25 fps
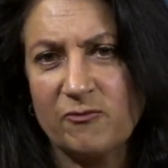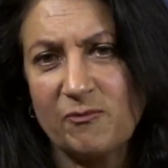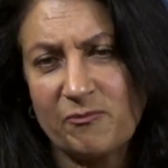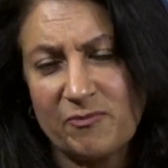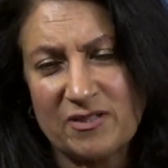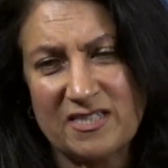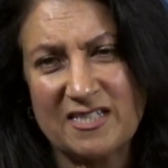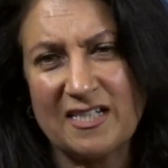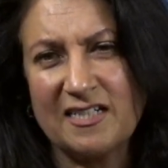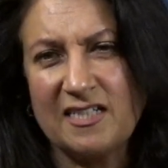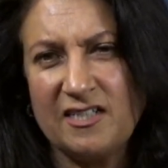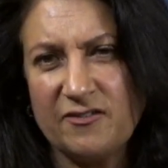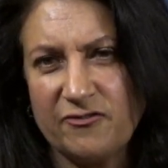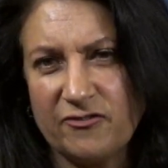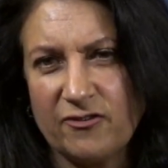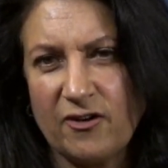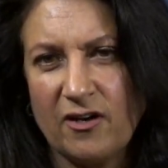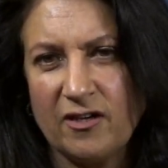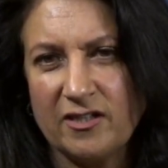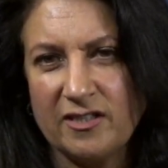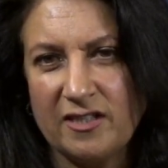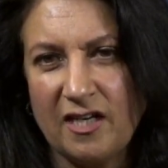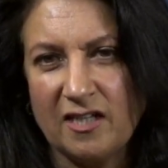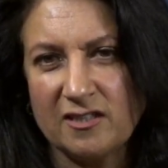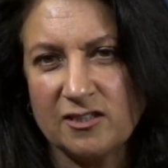particularly for our
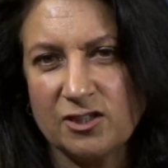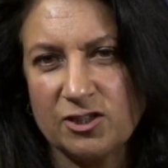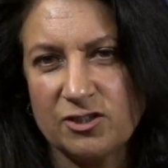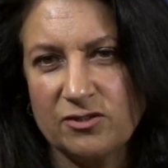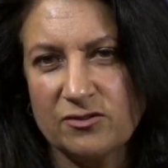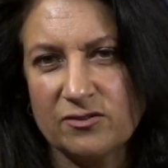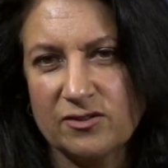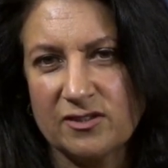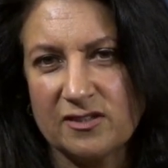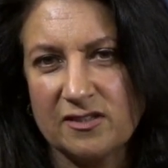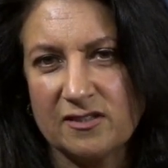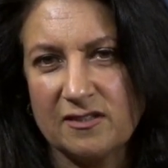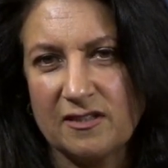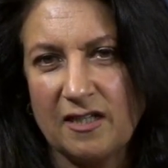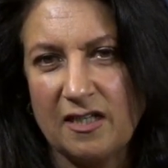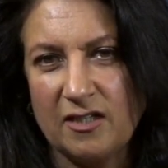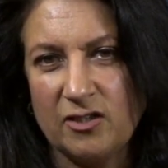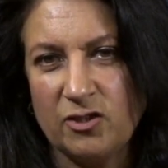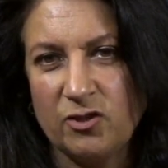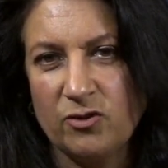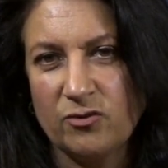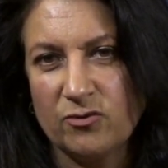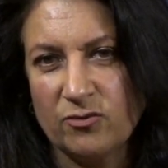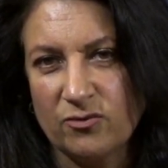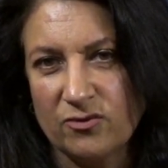young children
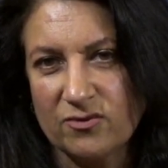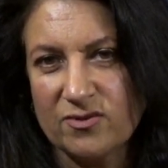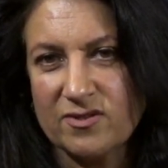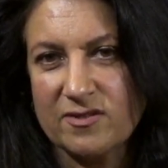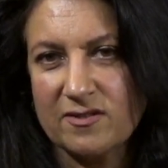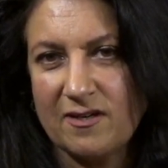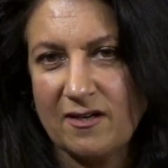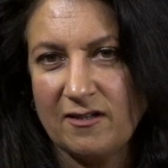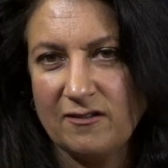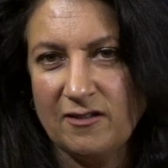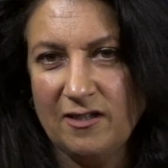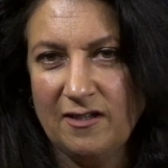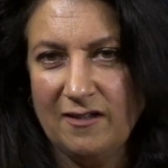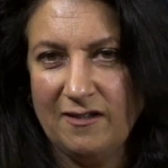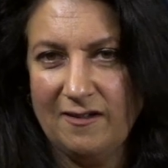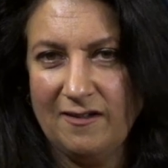who are also